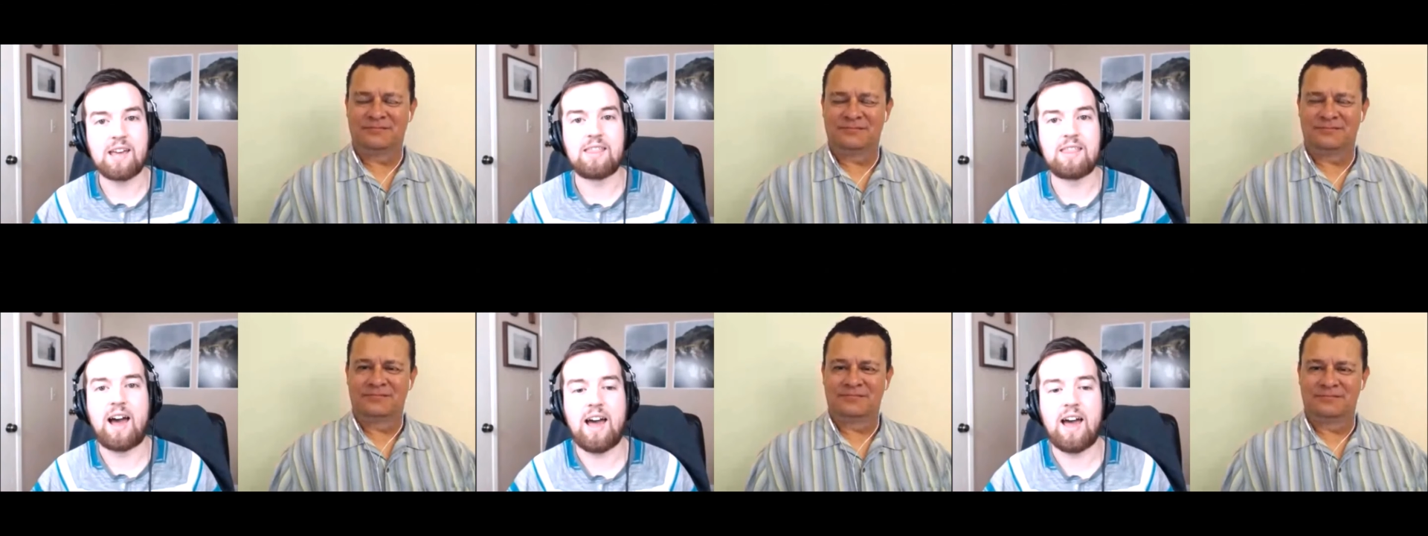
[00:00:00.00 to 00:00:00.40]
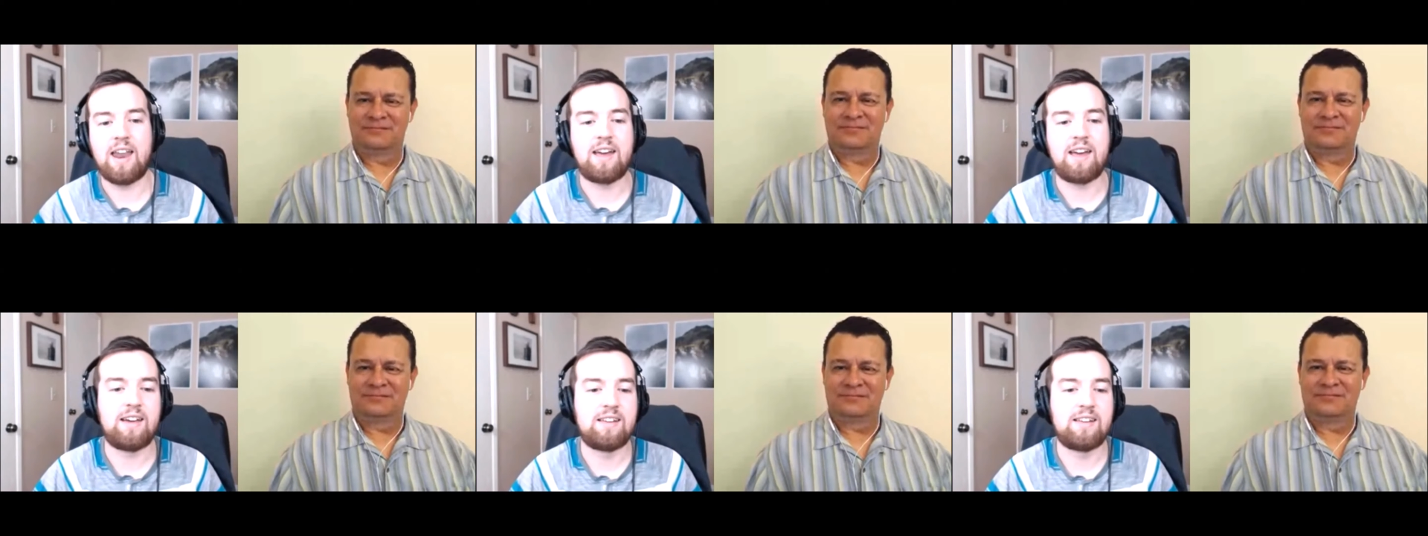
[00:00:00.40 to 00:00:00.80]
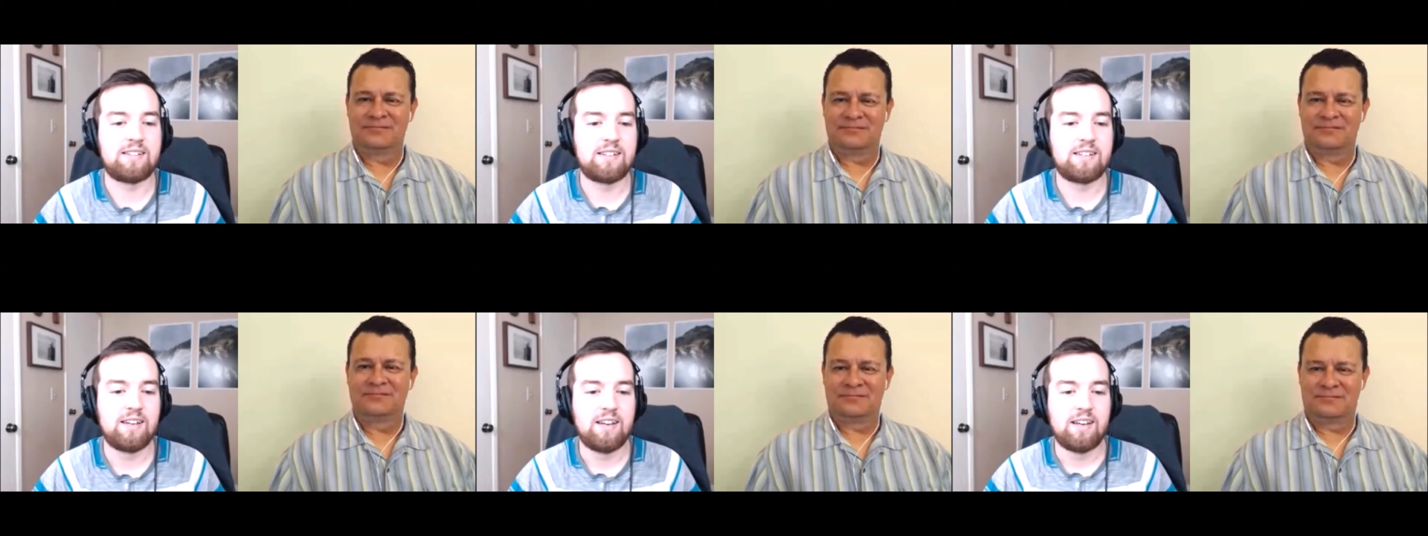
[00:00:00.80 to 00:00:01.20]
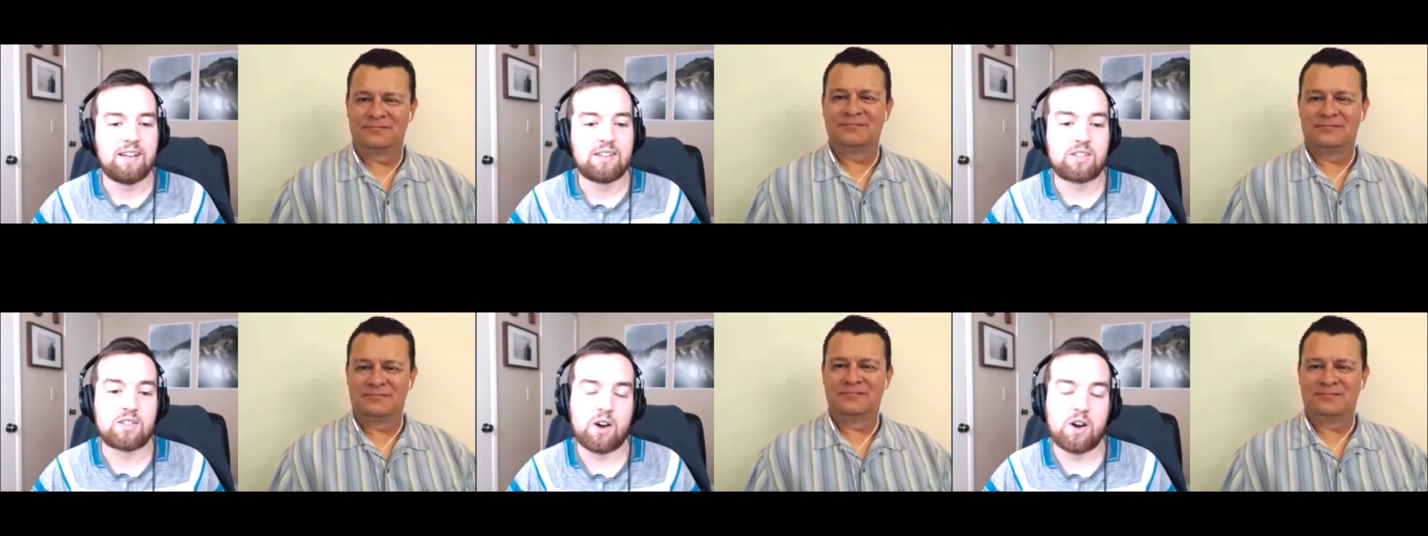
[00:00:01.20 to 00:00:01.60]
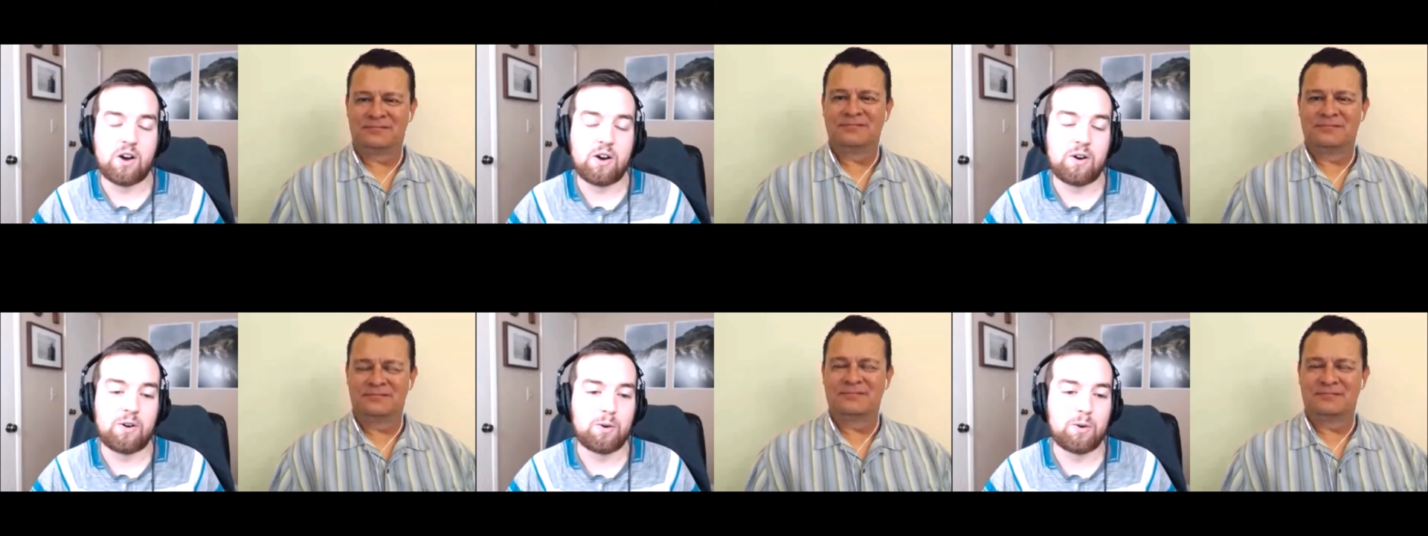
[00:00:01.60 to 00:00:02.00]
Speaker 1: that. And
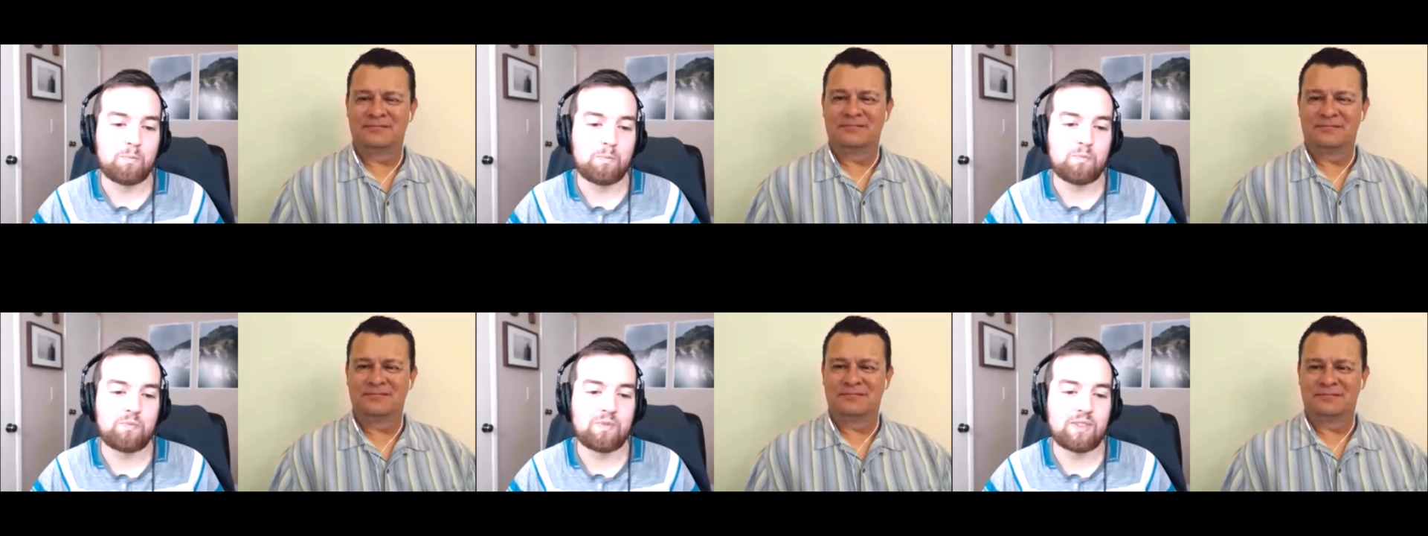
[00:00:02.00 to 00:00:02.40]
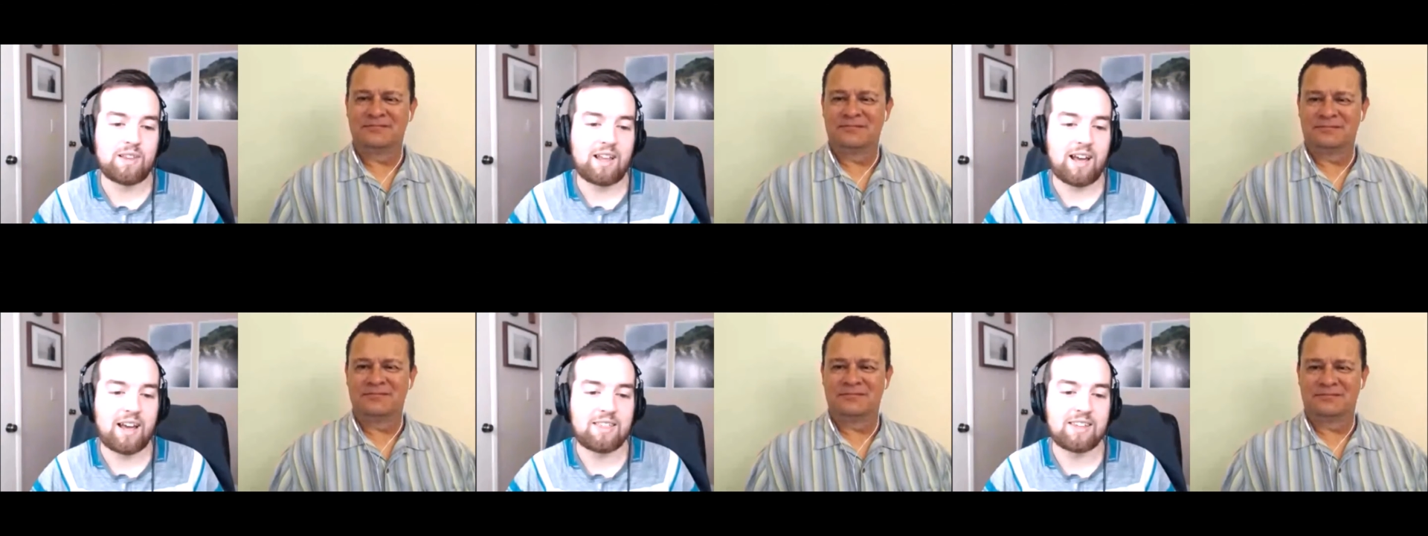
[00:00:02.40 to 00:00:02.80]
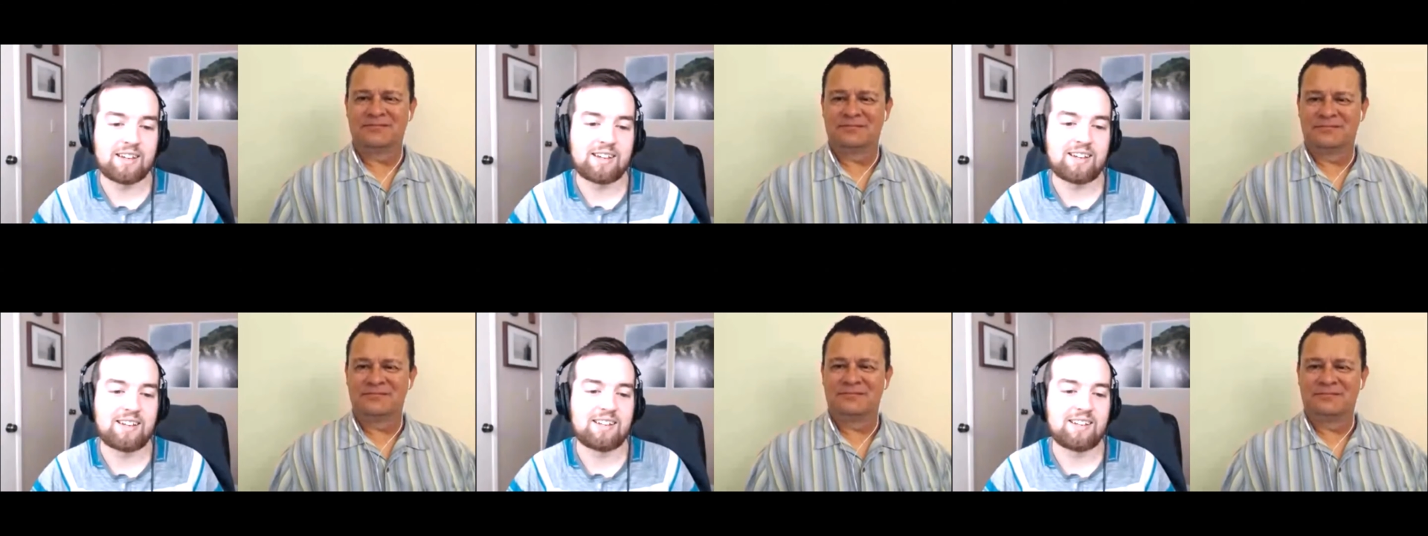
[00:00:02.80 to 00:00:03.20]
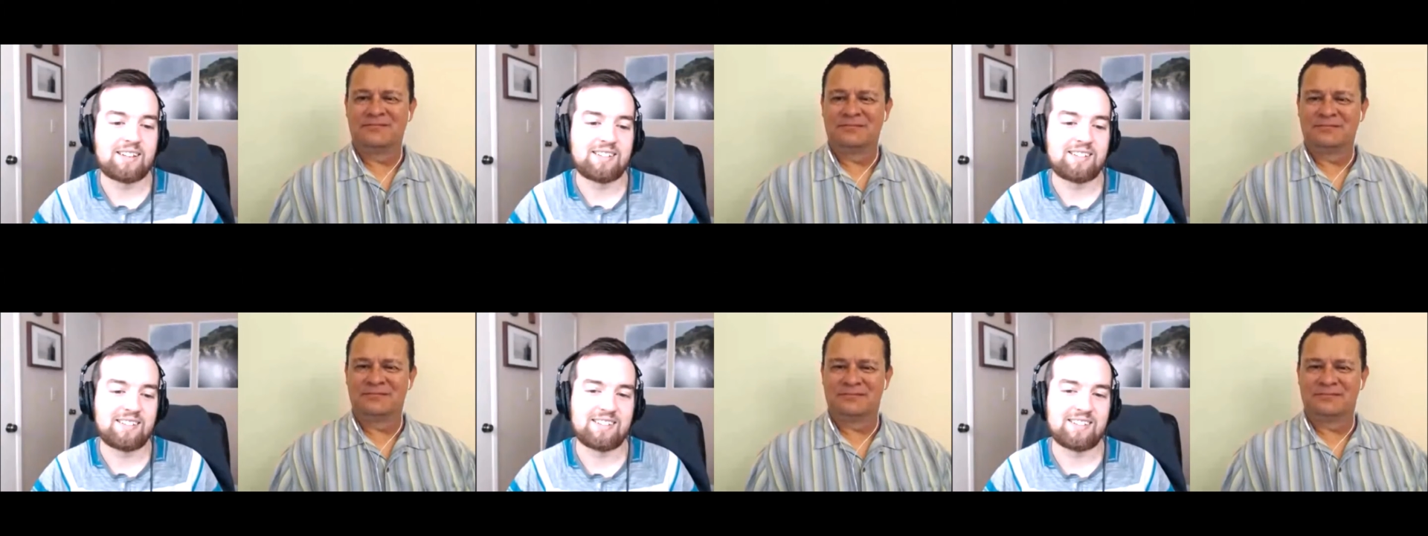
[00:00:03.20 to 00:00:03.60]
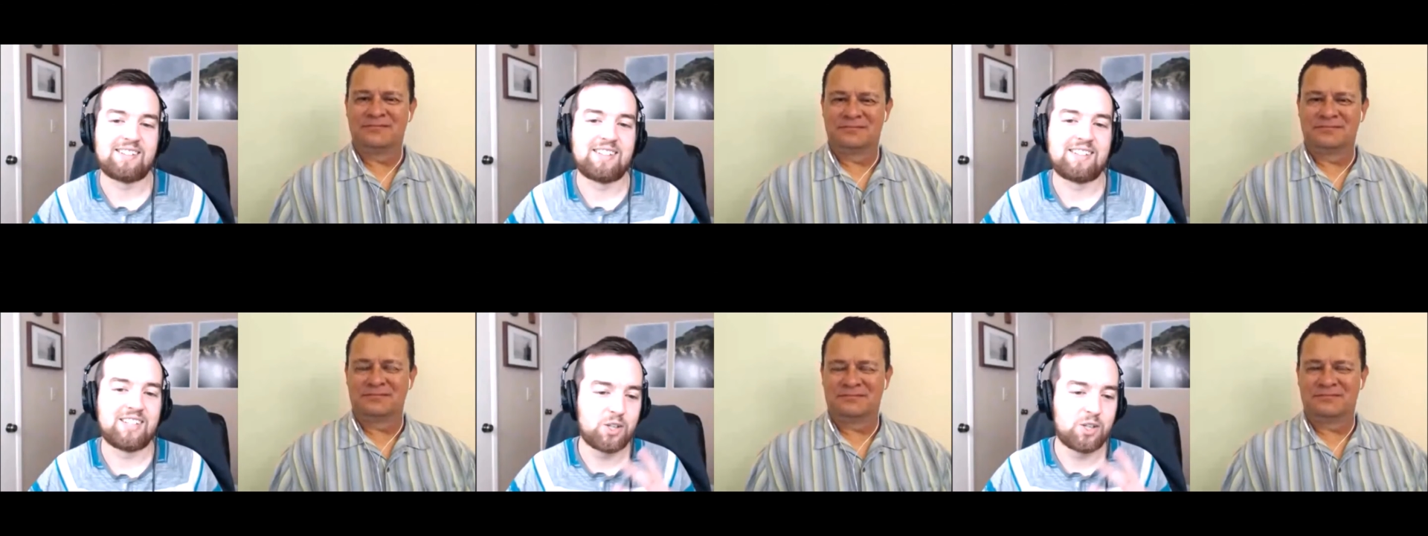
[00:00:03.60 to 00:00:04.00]
so I think
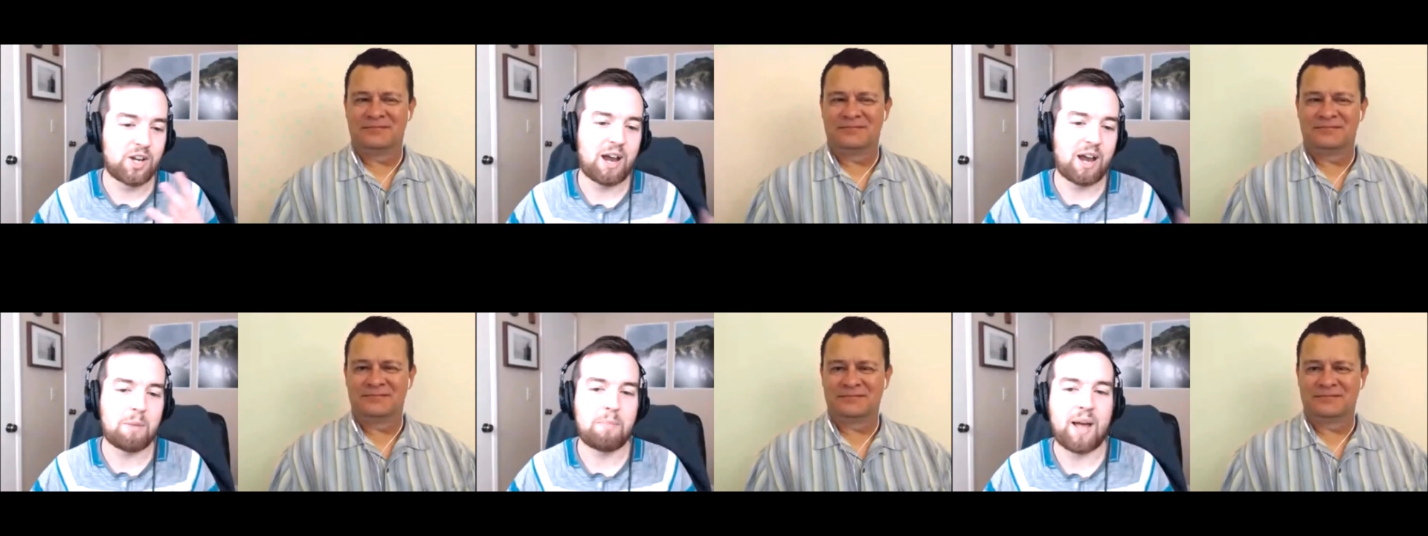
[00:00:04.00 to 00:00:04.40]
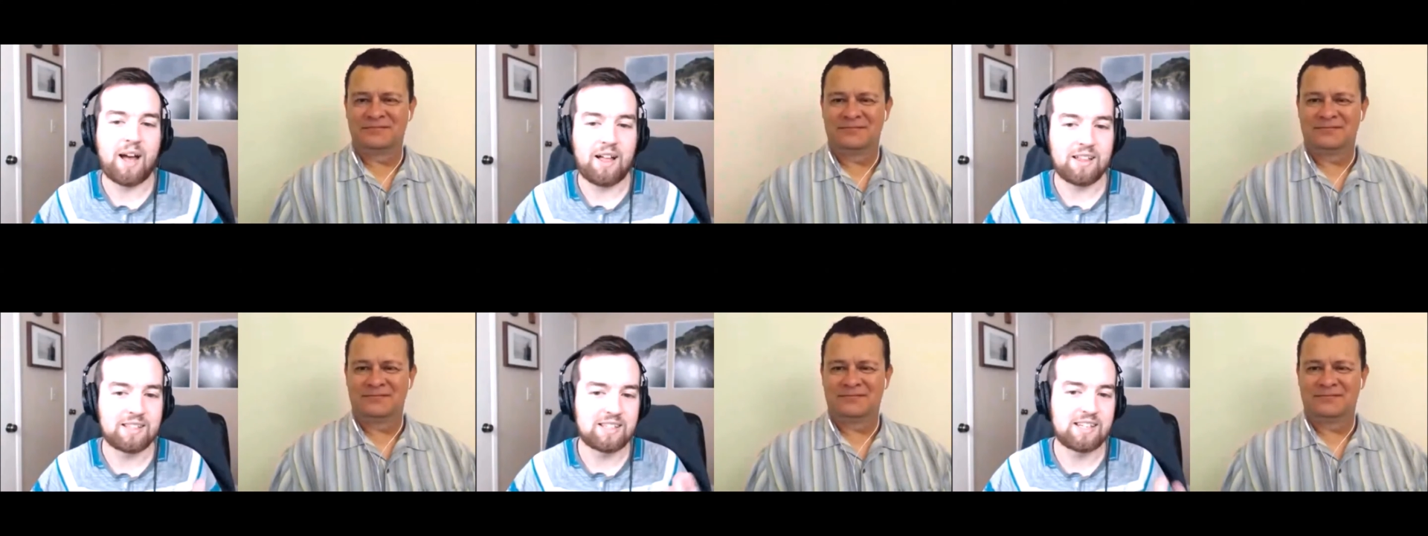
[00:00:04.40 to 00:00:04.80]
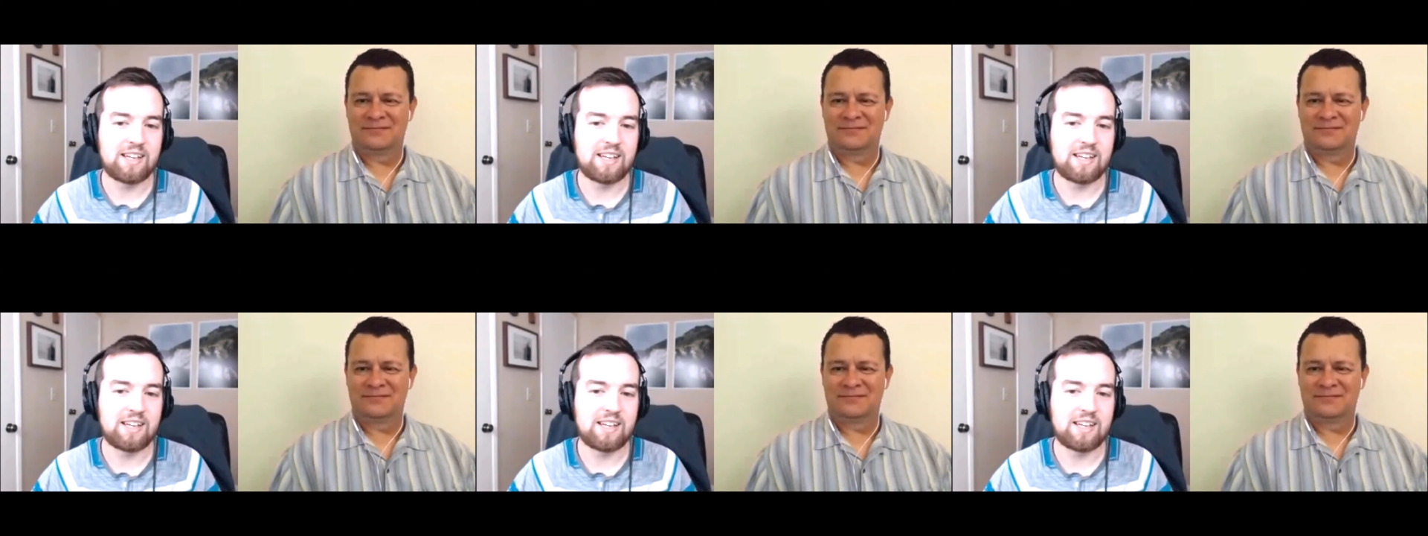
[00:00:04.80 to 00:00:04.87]
you got to balance it.